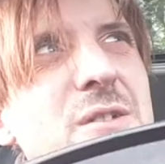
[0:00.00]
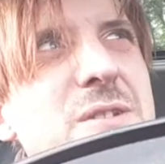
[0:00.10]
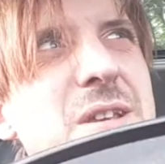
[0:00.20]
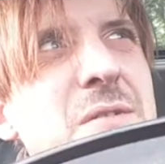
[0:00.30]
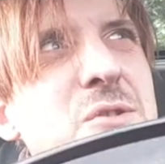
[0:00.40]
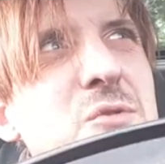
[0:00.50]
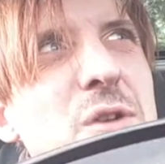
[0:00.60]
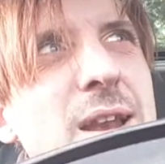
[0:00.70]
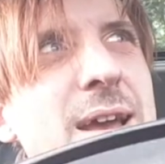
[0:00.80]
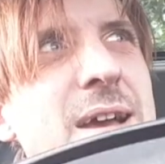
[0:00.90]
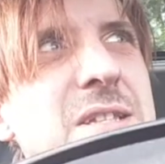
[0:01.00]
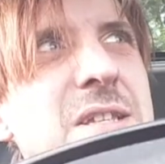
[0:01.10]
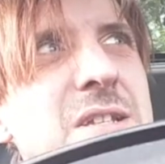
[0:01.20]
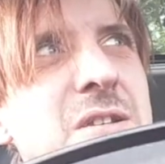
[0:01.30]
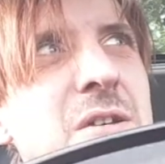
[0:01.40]
sounds sort of classy is
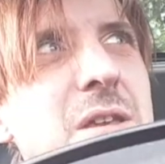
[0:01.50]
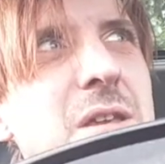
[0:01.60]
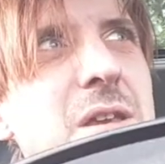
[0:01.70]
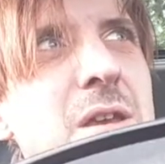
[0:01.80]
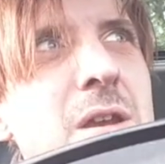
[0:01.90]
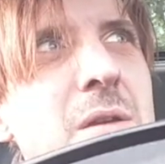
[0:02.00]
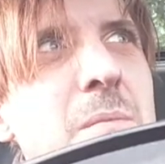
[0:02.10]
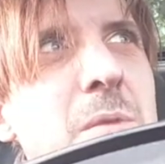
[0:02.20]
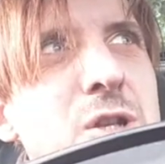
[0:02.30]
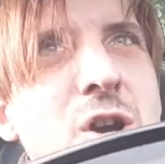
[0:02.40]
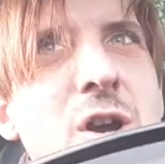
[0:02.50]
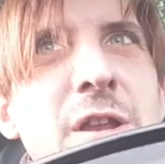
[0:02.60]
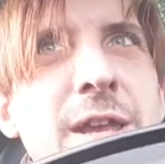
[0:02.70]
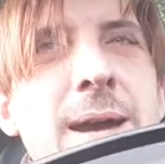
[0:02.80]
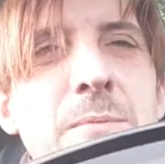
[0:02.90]
like, you know, my Charlie
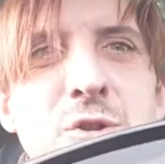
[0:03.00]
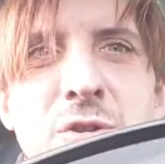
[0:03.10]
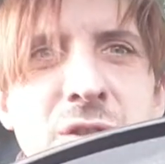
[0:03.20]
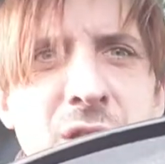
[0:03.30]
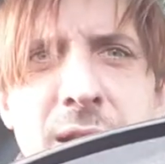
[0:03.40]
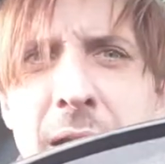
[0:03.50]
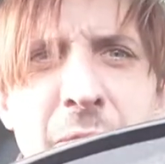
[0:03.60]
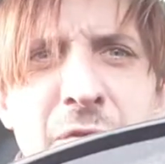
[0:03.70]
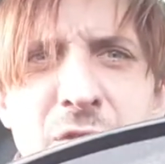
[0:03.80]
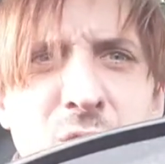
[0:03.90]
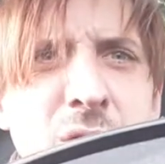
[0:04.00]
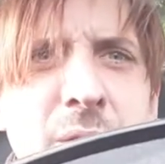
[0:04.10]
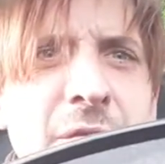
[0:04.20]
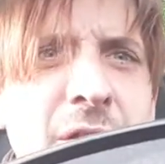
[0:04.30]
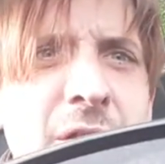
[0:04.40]
capture as a canvas or something.
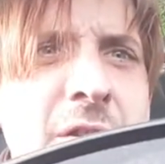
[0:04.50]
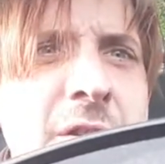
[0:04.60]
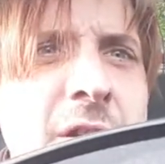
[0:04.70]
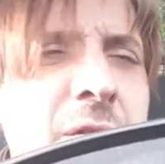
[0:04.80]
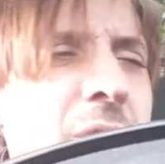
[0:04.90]
I don't know.